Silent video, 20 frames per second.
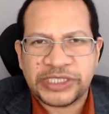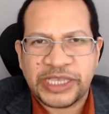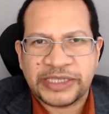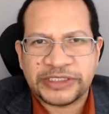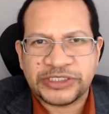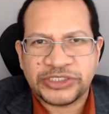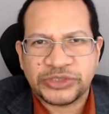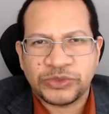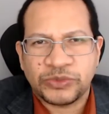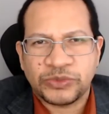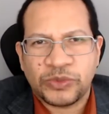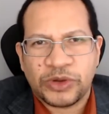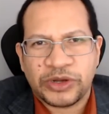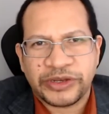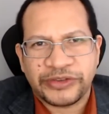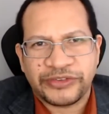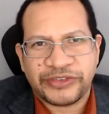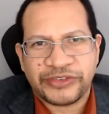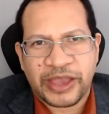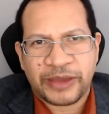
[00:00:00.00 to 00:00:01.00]
as to what
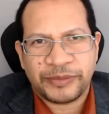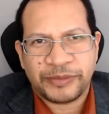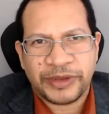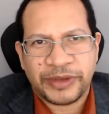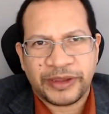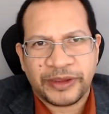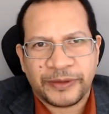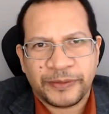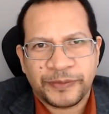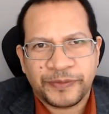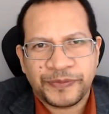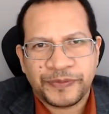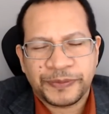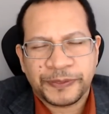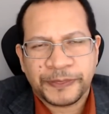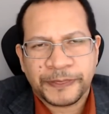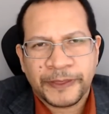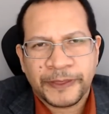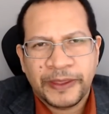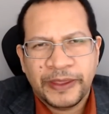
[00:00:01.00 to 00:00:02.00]
is happening.
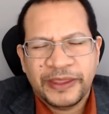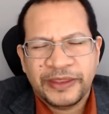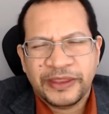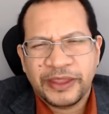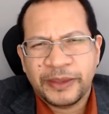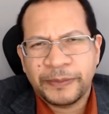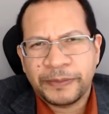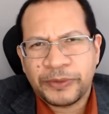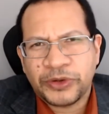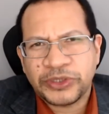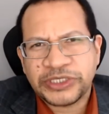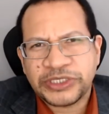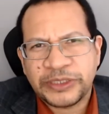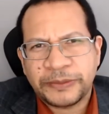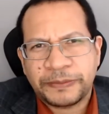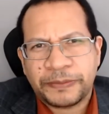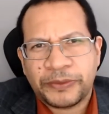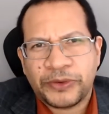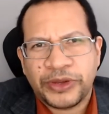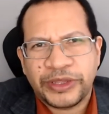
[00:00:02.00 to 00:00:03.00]
The
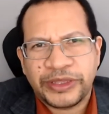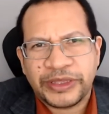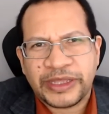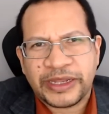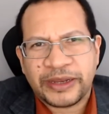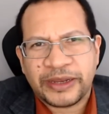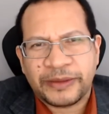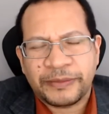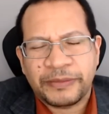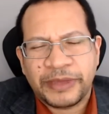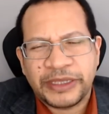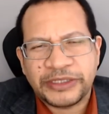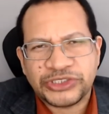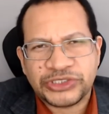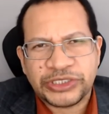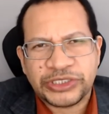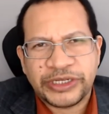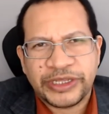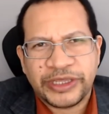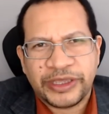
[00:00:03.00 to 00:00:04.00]
important point that I'm
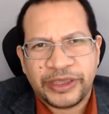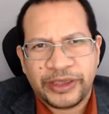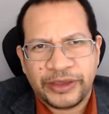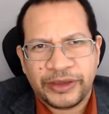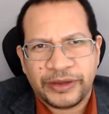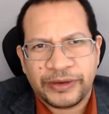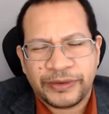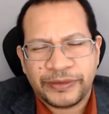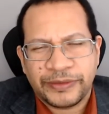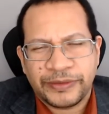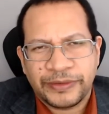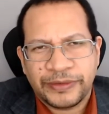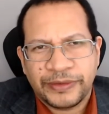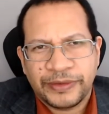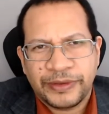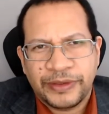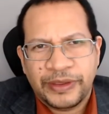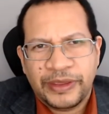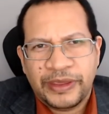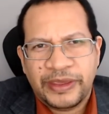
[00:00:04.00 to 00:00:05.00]
mentioning here
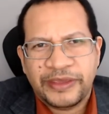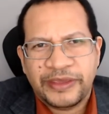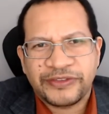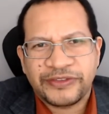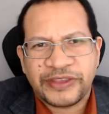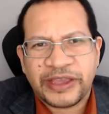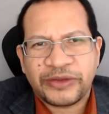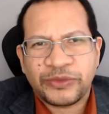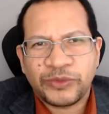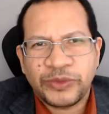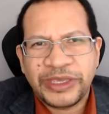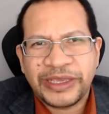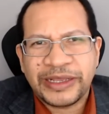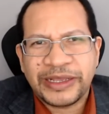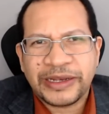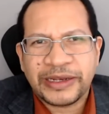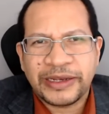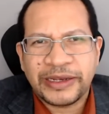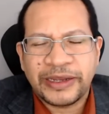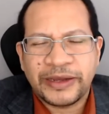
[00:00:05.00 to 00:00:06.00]
is that we
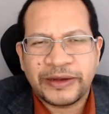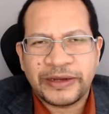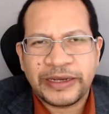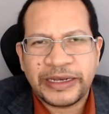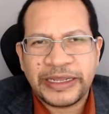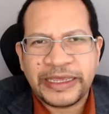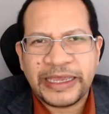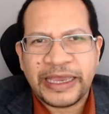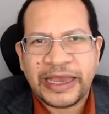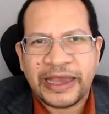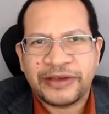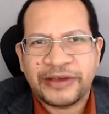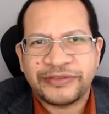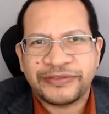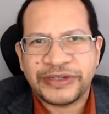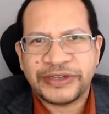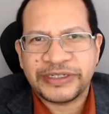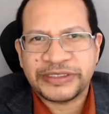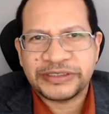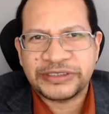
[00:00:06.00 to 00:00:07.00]
clearly have
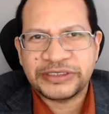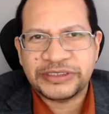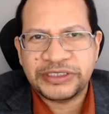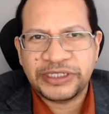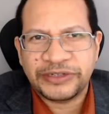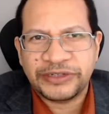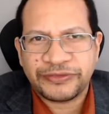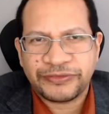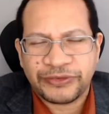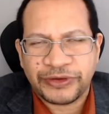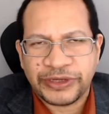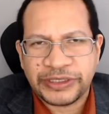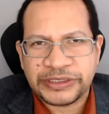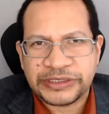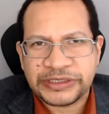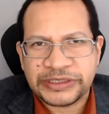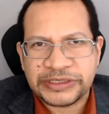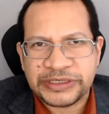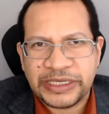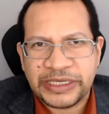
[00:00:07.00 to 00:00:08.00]
a
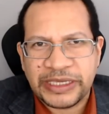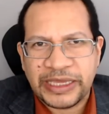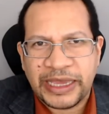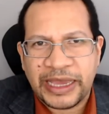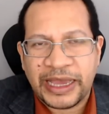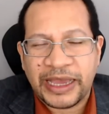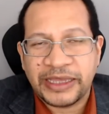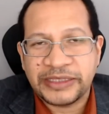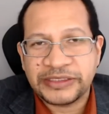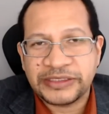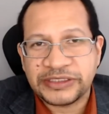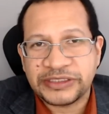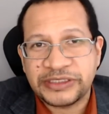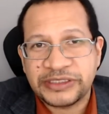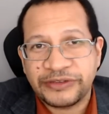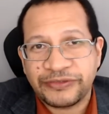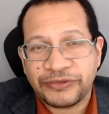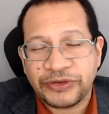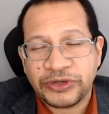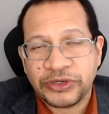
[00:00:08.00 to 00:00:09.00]
difference as
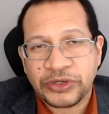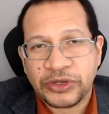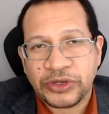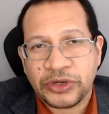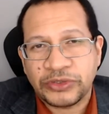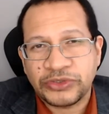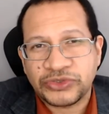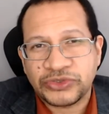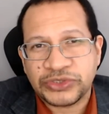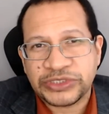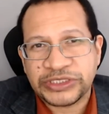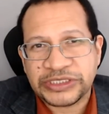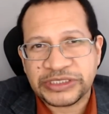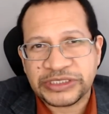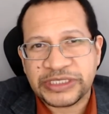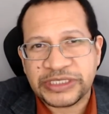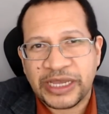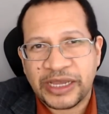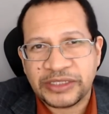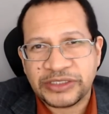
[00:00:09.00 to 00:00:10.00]
different countries
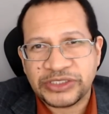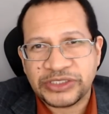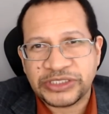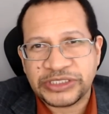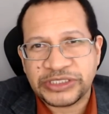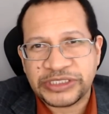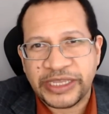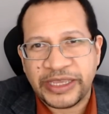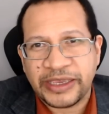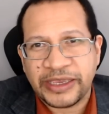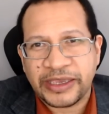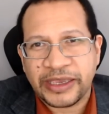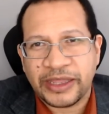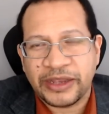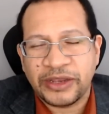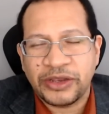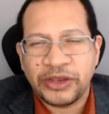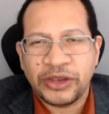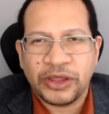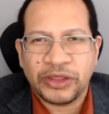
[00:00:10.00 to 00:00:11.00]
start to take
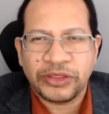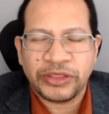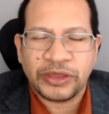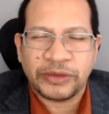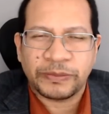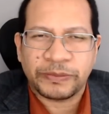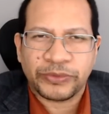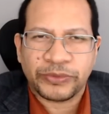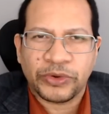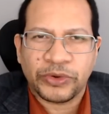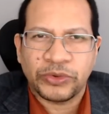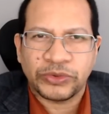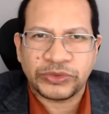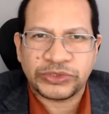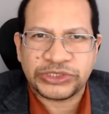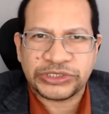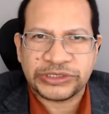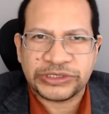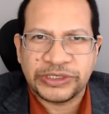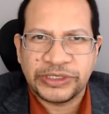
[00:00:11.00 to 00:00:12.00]
another
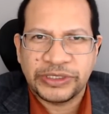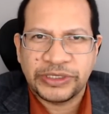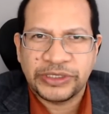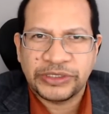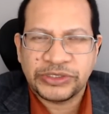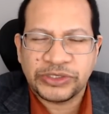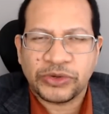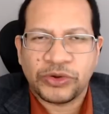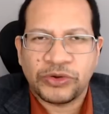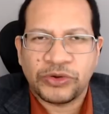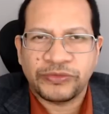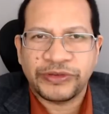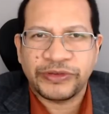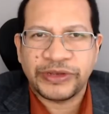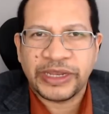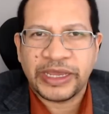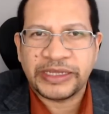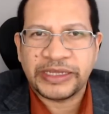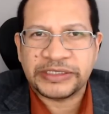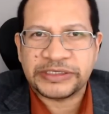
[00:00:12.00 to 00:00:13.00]
approach to
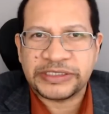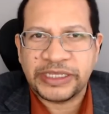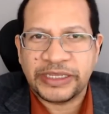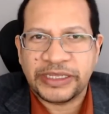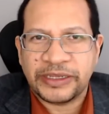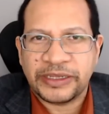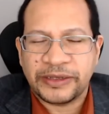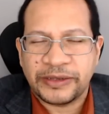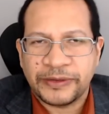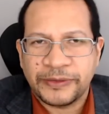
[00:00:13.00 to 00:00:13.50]
COVID-19.